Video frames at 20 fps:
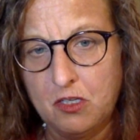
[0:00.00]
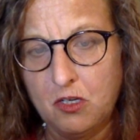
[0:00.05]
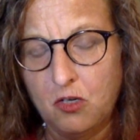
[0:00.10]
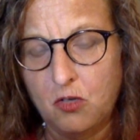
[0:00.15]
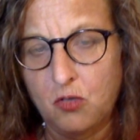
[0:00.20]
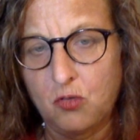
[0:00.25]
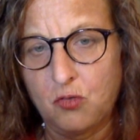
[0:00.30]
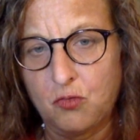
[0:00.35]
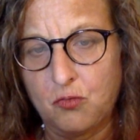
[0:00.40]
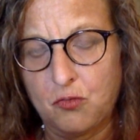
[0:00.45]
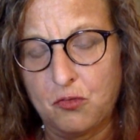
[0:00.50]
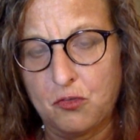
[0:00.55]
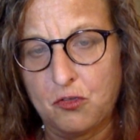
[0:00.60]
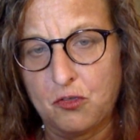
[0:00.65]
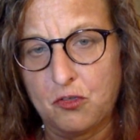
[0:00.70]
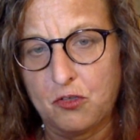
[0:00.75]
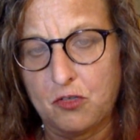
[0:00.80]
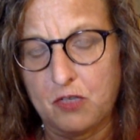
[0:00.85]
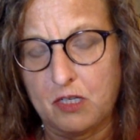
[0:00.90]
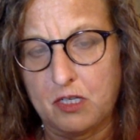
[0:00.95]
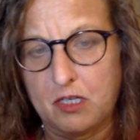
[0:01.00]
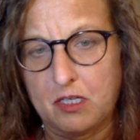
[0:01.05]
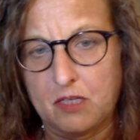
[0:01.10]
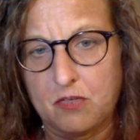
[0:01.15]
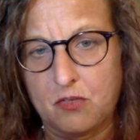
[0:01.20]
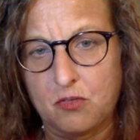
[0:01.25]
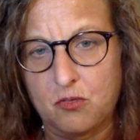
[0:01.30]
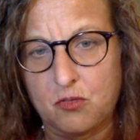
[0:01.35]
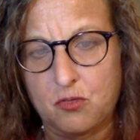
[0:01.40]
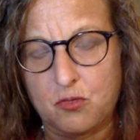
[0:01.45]
over
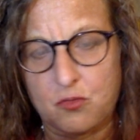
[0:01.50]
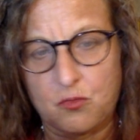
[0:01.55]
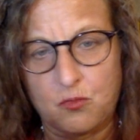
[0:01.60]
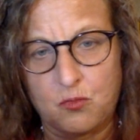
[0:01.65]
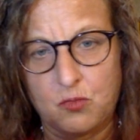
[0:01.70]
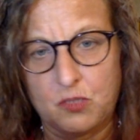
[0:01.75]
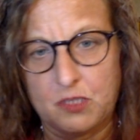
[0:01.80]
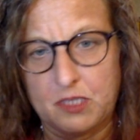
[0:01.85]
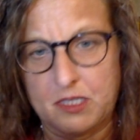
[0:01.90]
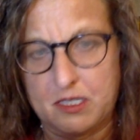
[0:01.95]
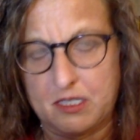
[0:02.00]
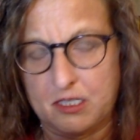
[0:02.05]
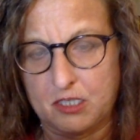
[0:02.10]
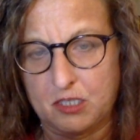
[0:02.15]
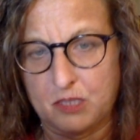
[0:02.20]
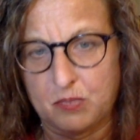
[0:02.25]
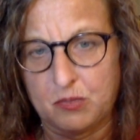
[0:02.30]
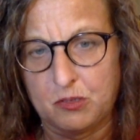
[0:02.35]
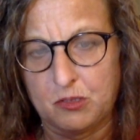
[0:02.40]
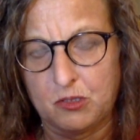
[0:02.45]
those really terrible